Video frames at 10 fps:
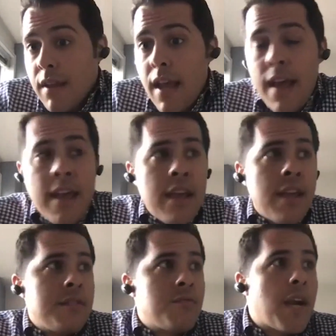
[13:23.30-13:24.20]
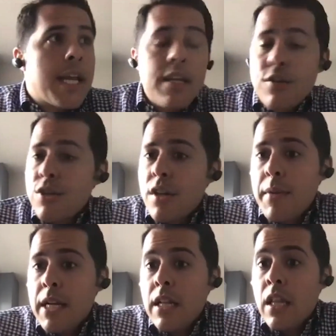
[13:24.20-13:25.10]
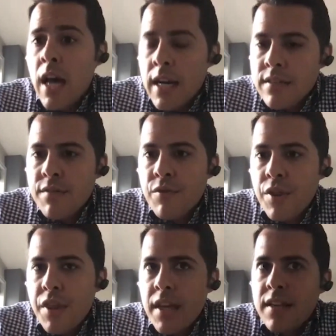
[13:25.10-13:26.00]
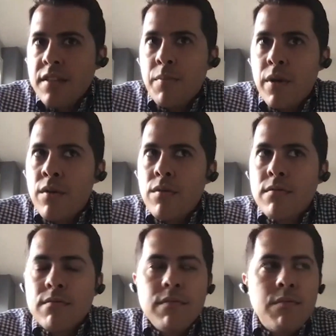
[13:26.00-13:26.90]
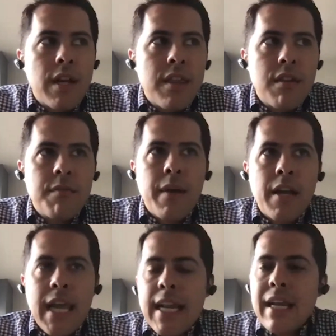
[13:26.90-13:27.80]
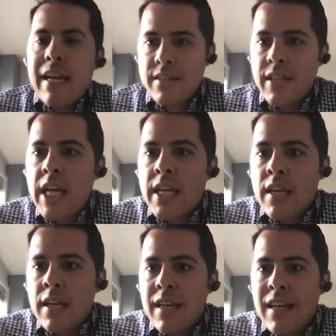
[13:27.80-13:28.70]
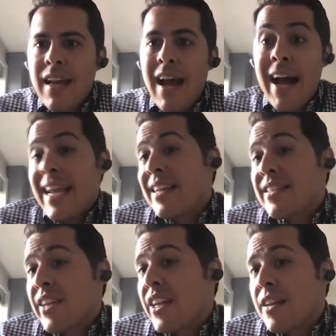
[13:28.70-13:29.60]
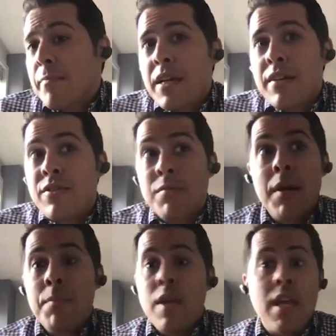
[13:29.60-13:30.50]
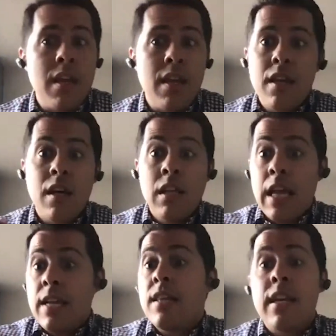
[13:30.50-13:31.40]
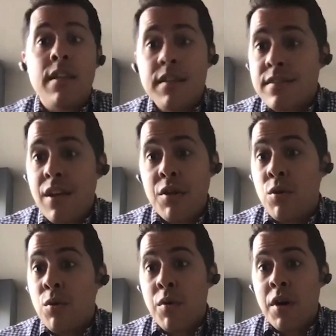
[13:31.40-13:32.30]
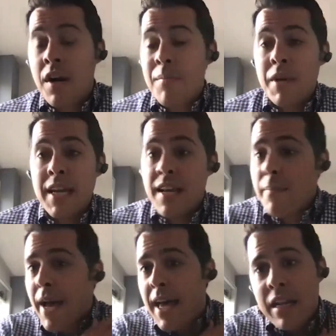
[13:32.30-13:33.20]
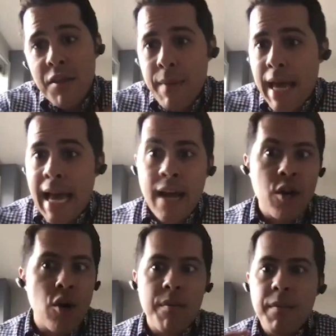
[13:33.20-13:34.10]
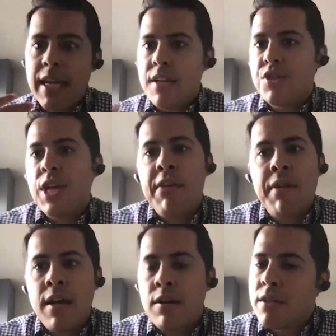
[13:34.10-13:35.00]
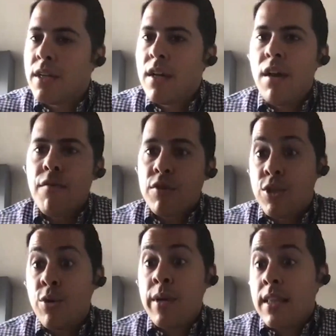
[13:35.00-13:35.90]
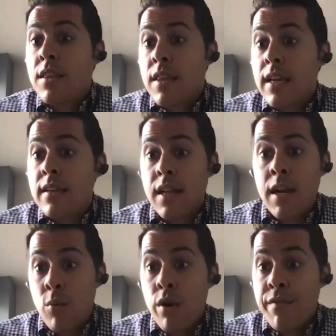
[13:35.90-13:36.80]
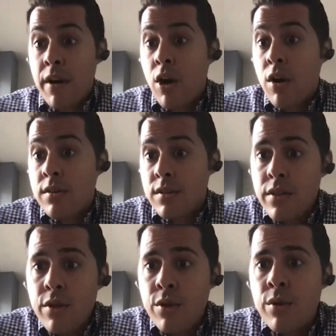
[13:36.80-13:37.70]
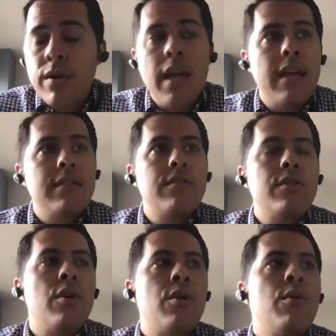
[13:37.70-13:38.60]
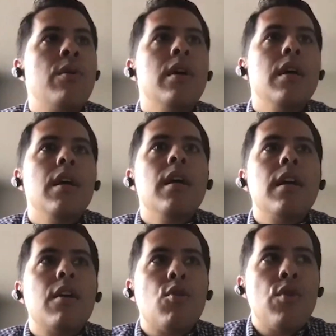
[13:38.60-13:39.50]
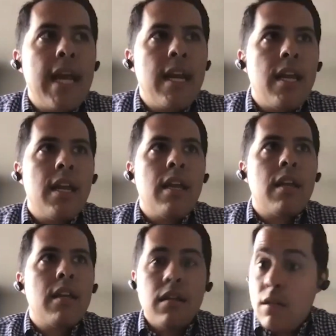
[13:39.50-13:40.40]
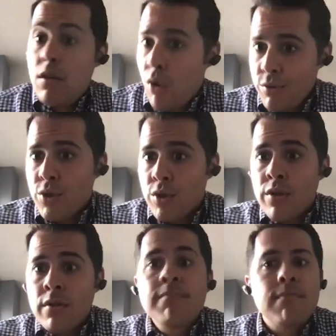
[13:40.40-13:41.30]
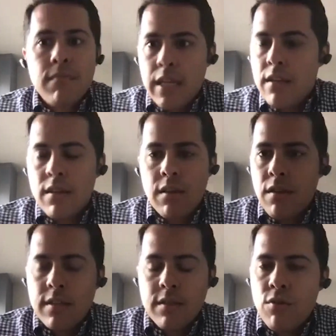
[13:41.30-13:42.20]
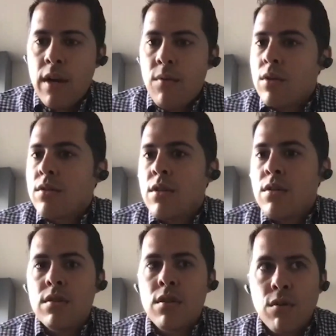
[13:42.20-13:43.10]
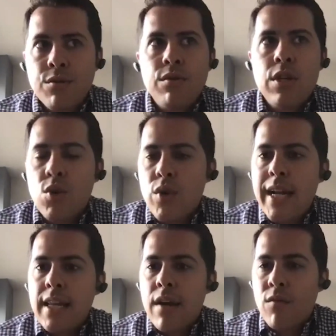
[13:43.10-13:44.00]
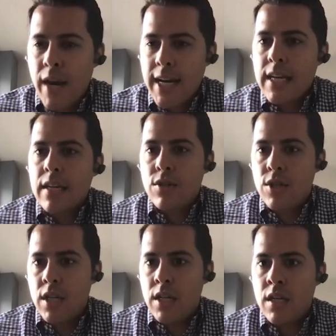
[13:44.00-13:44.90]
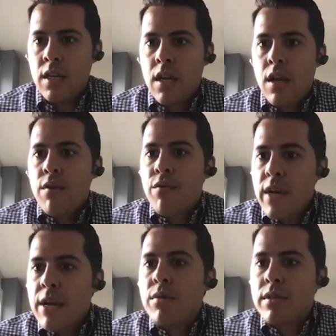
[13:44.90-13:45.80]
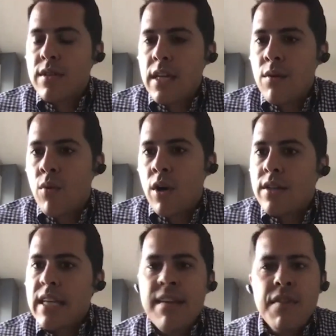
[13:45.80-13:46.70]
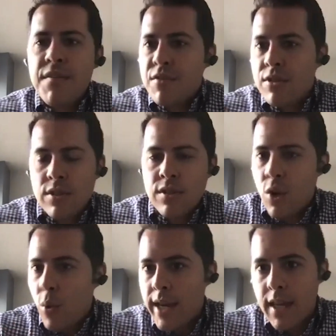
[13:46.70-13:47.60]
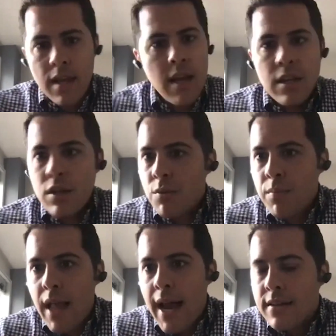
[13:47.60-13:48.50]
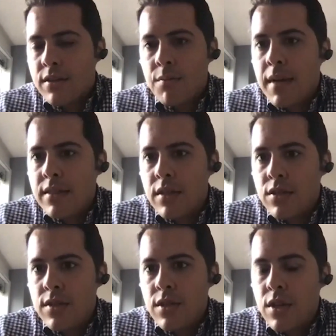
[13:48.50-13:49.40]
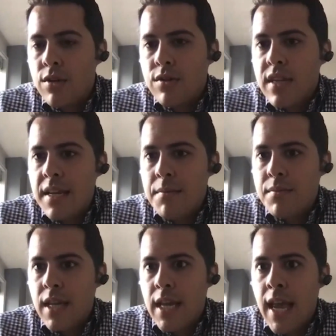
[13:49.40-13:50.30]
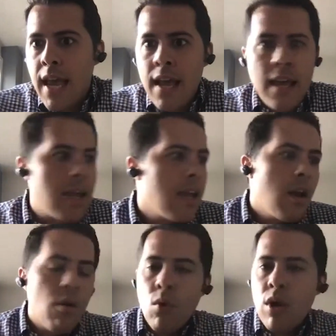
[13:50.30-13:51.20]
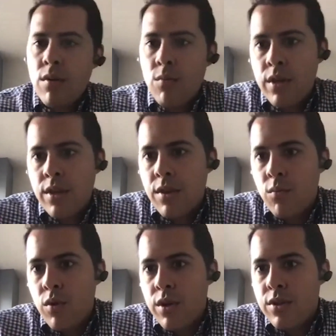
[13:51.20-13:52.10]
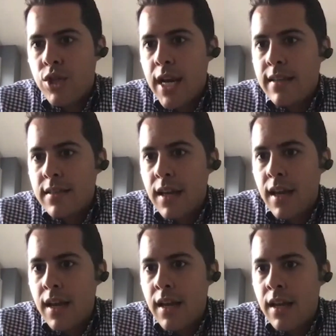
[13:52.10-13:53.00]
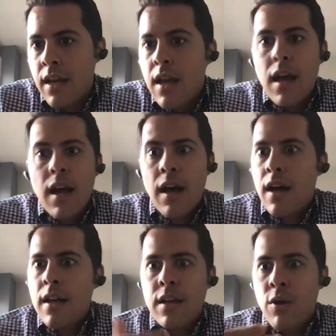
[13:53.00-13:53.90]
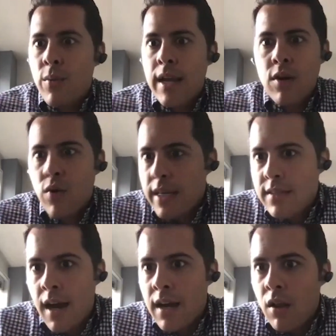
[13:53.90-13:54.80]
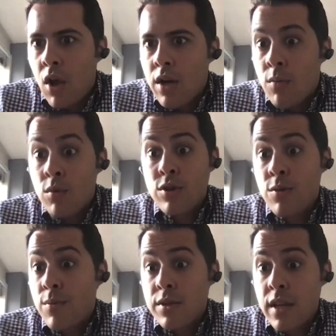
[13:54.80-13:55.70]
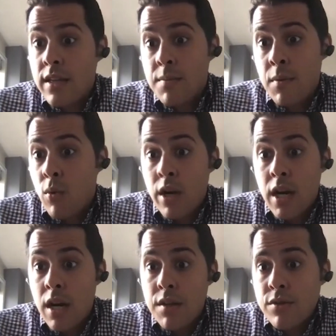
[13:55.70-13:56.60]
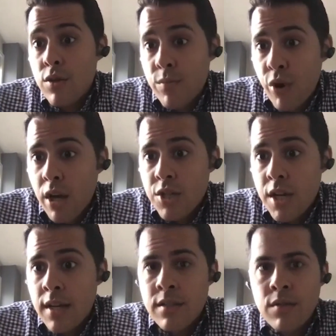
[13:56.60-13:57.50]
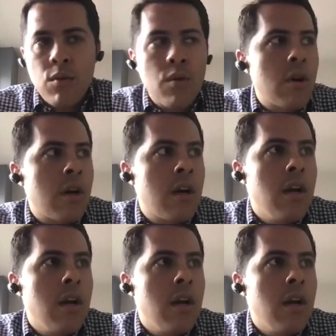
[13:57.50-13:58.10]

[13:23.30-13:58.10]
And recognition can mean a lot of different things, but when I think about getting excited, I get excited because there might be a light at the end of the tunnel where I might get a pat on the back or I might get a shout out for doing the things that I work very hard to do. And so creating culture, like that's a great word to use, culturally creating that recognition frequency where even if it's just a quick little blast or message to your team saying, hey, working with Jake today, we had a great dialogue and we're super excited to be working on this new project. Or